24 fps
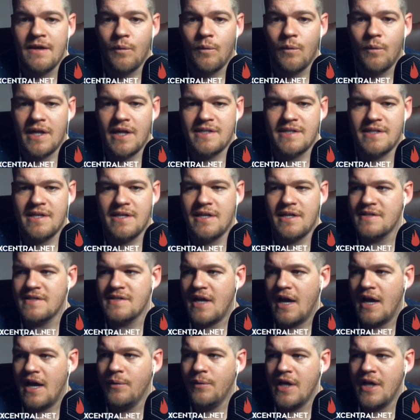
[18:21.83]
What I did is
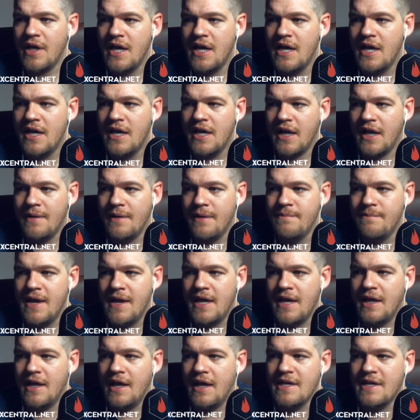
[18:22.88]
I went ahead and
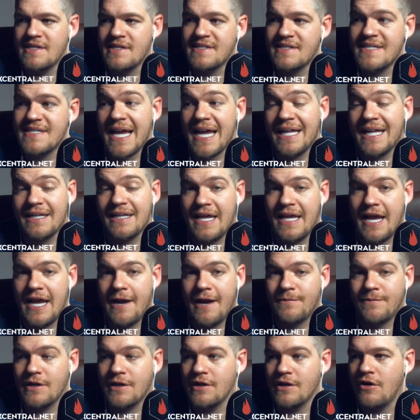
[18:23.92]
made a second
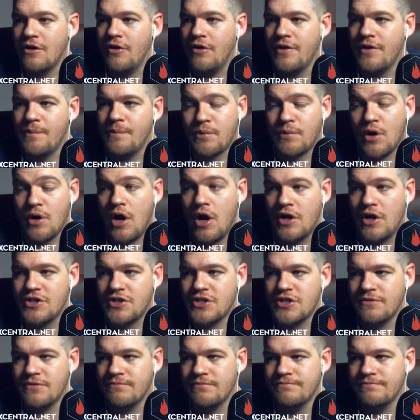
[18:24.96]
camera and called it
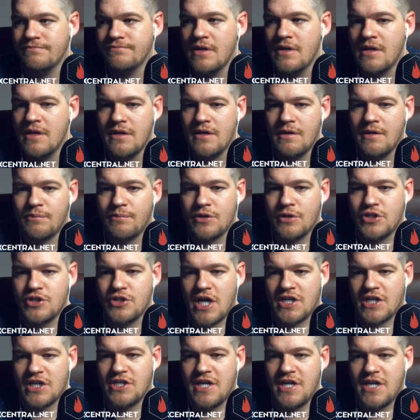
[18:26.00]
Proj,
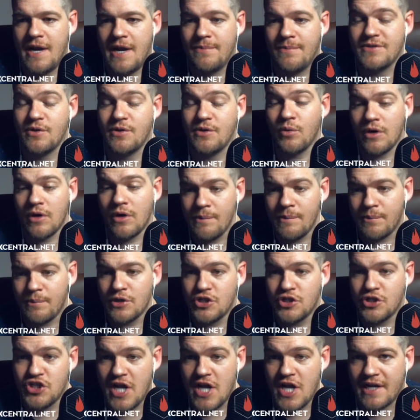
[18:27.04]
projection camera. So we're going to
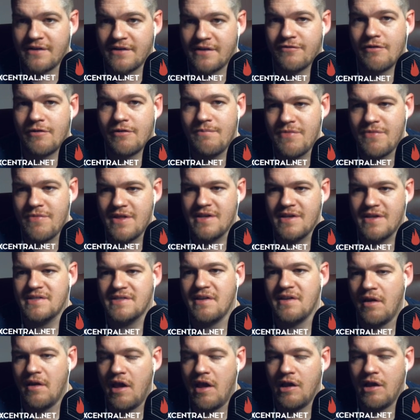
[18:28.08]
project from
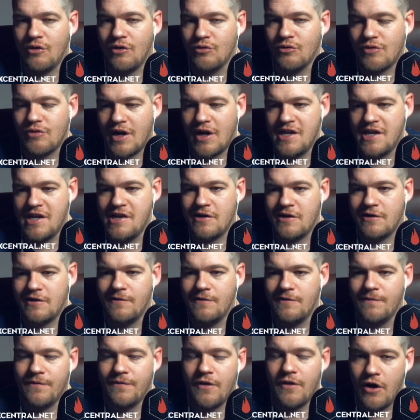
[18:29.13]
this angle right here
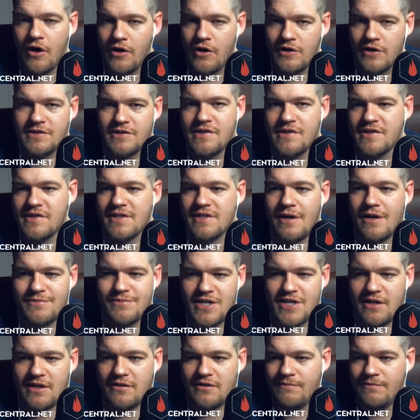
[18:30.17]
onto this
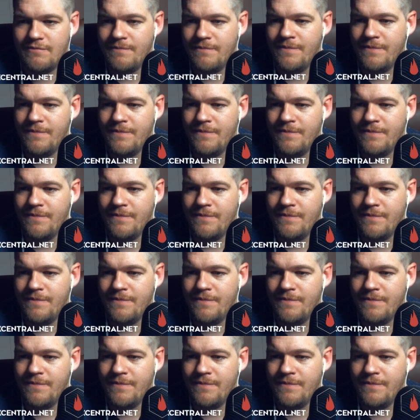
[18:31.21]
object.